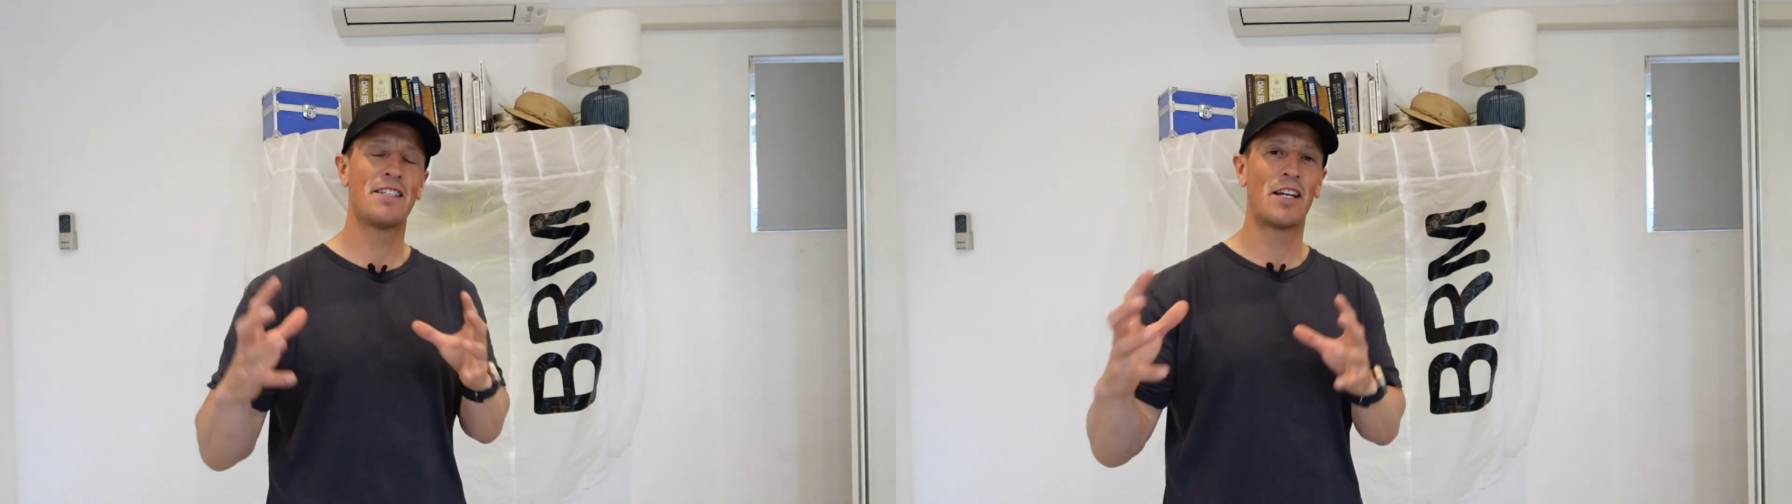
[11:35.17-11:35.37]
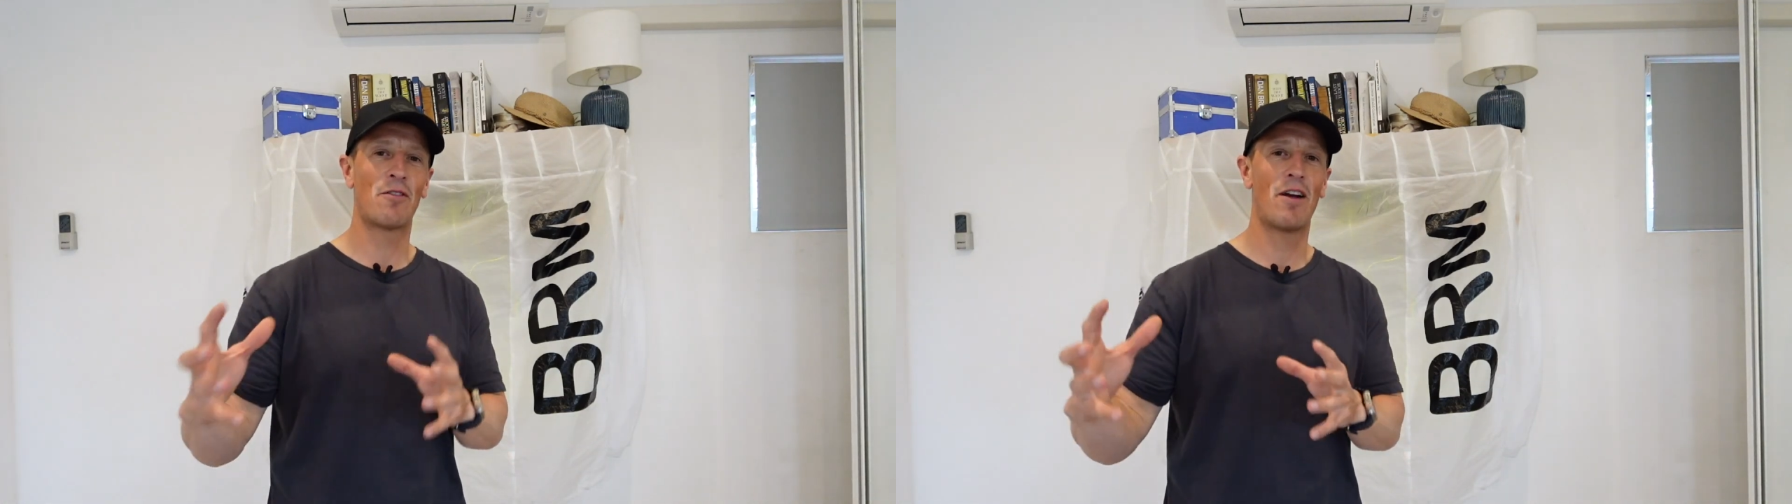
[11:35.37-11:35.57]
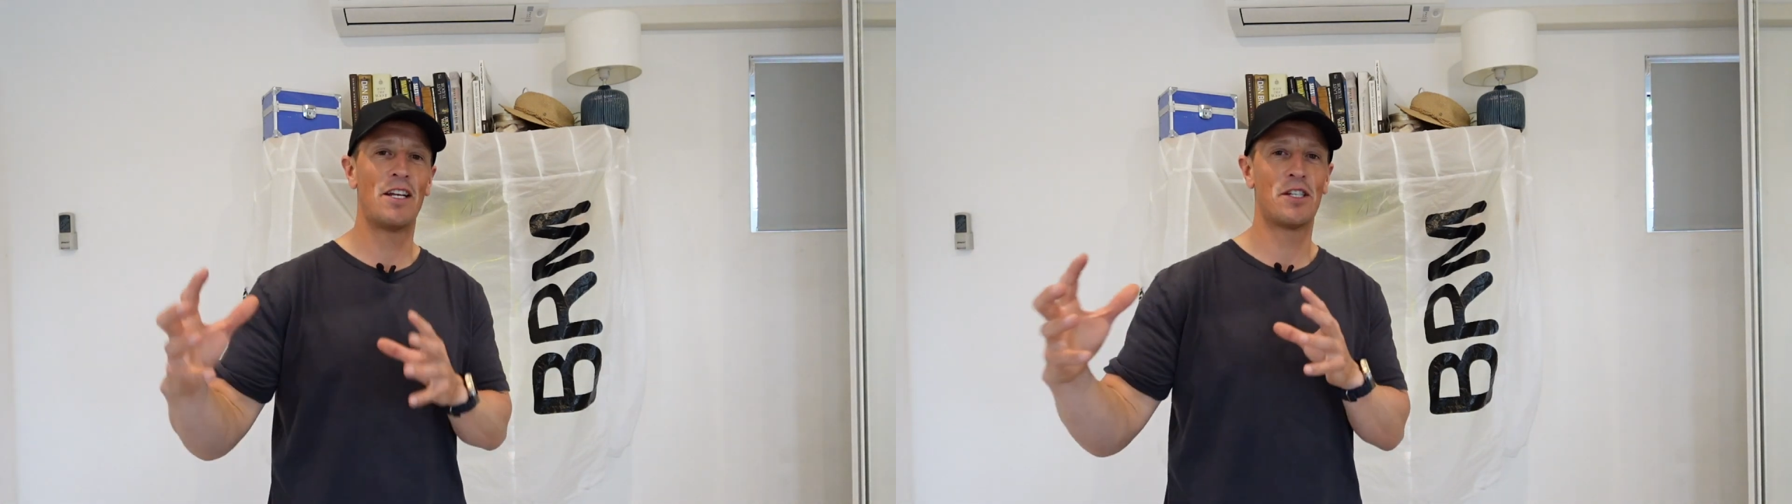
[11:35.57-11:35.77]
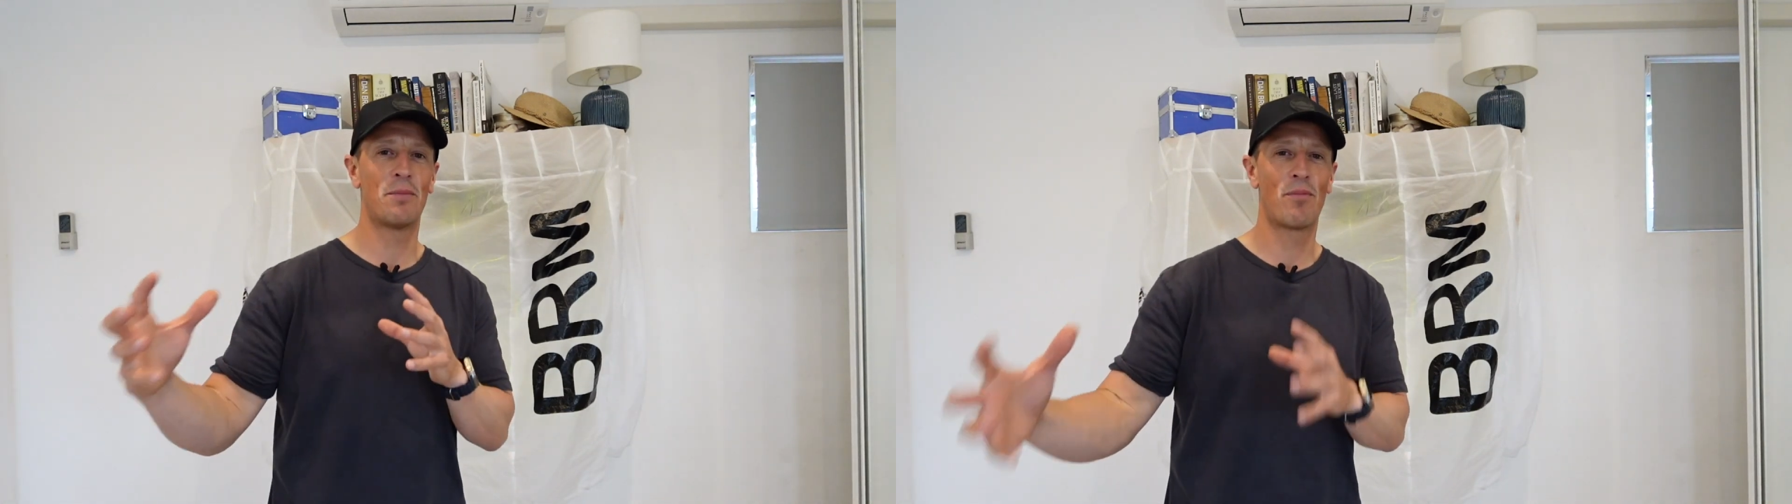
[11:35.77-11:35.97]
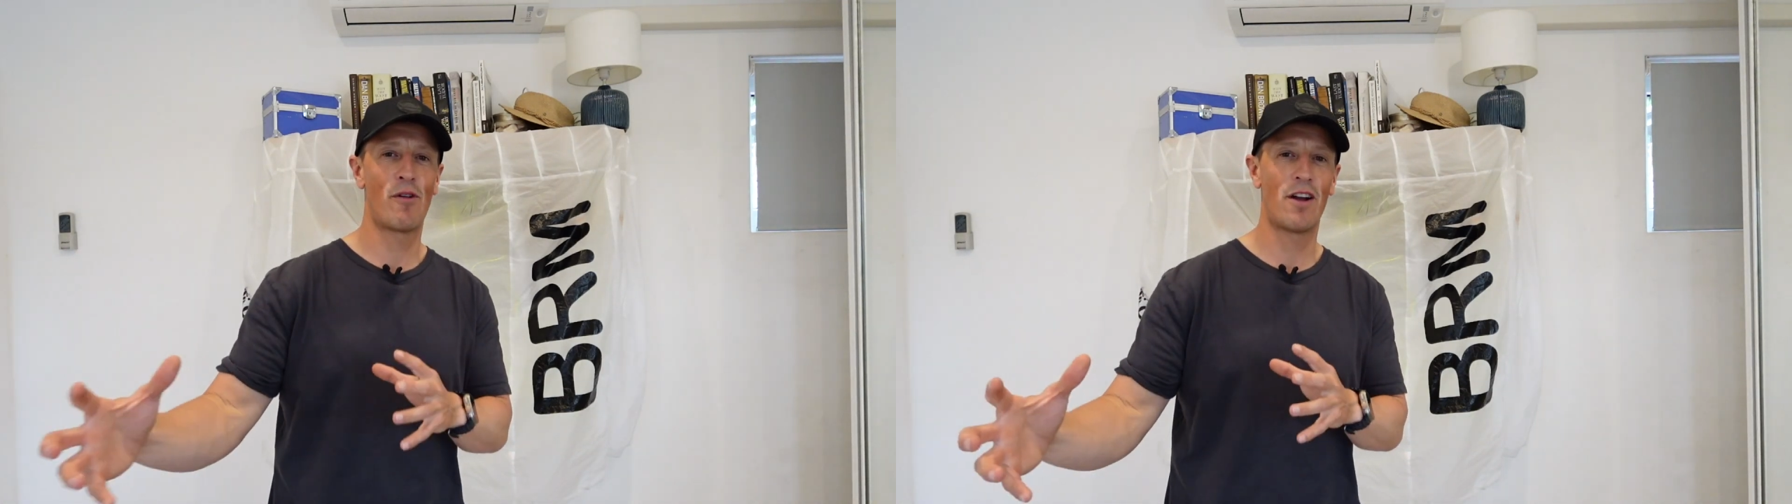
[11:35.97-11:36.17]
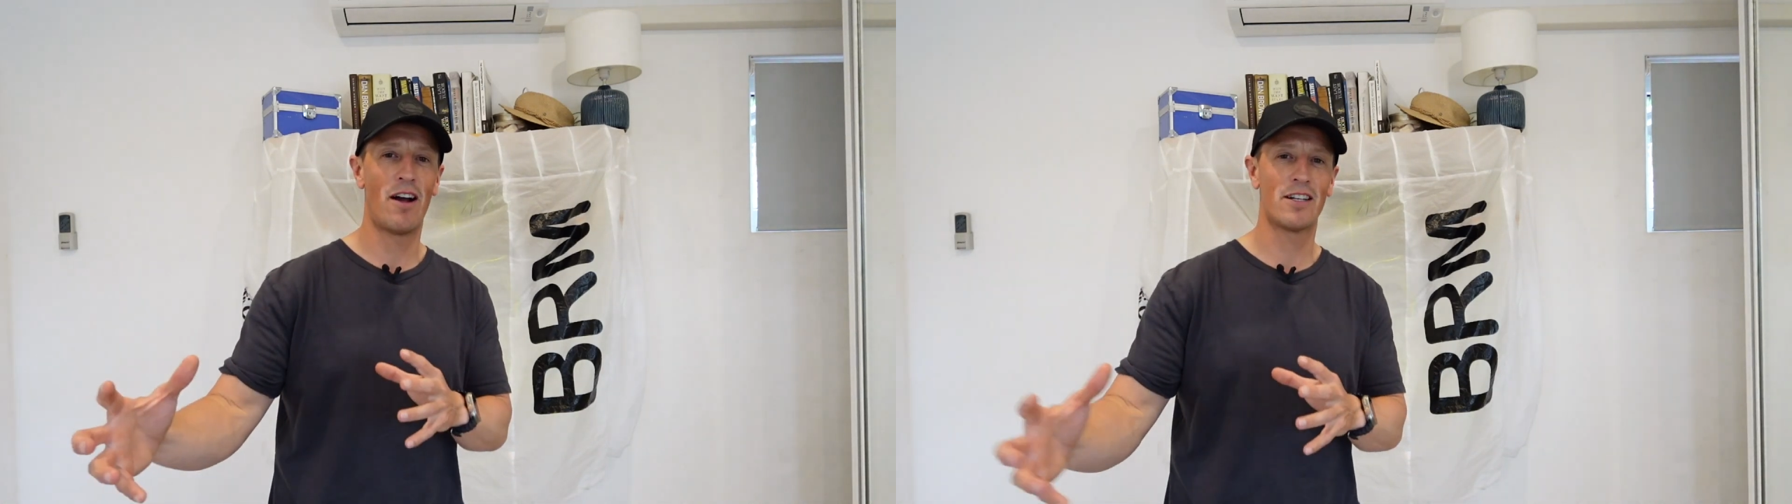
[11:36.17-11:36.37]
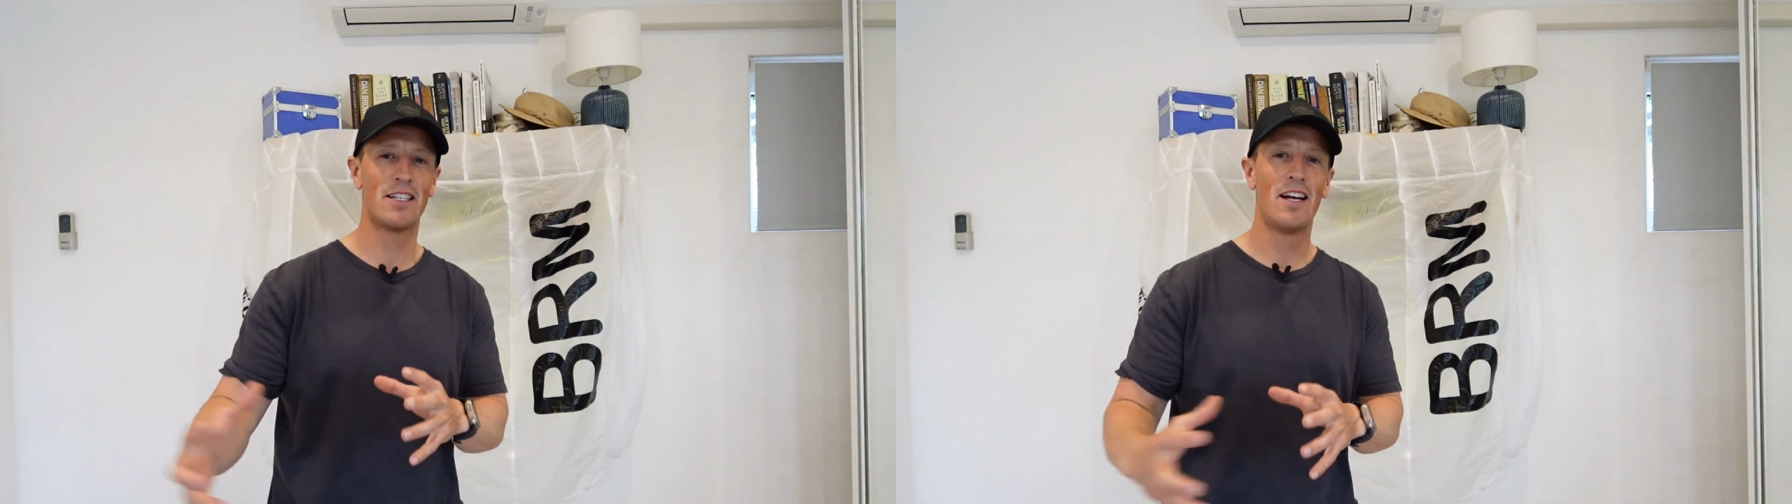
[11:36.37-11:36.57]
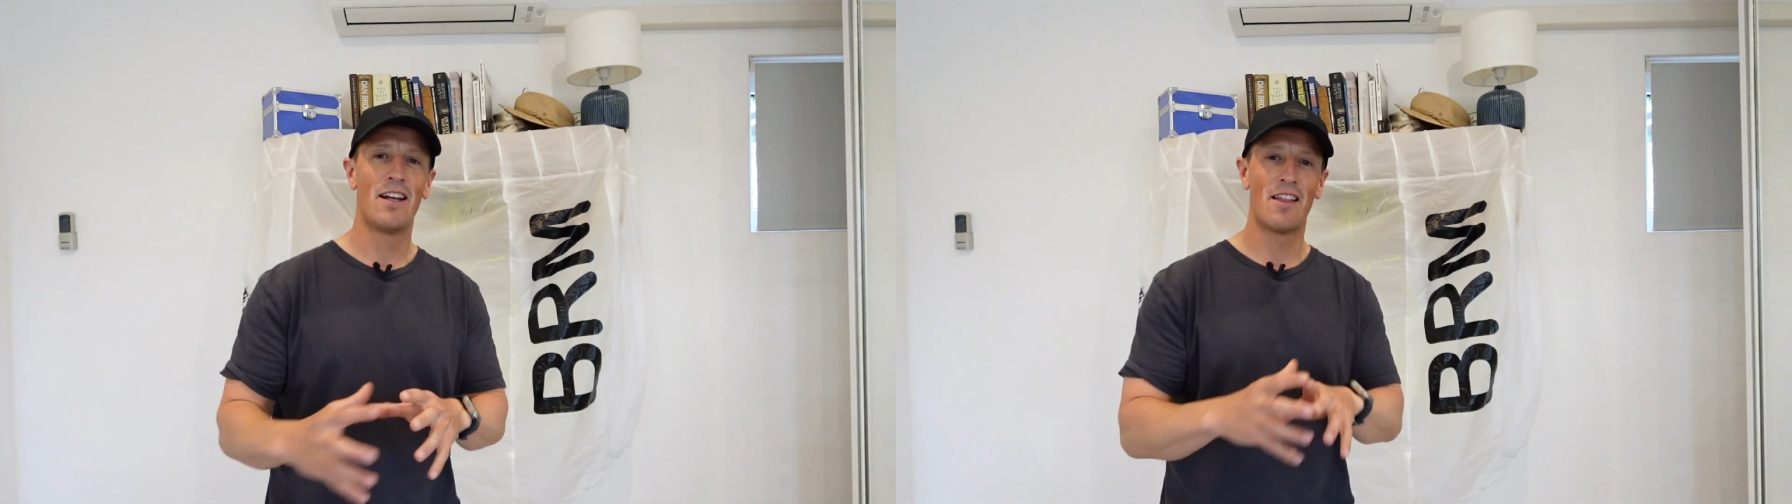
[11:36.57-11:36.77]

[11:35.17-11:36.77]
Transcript: generation product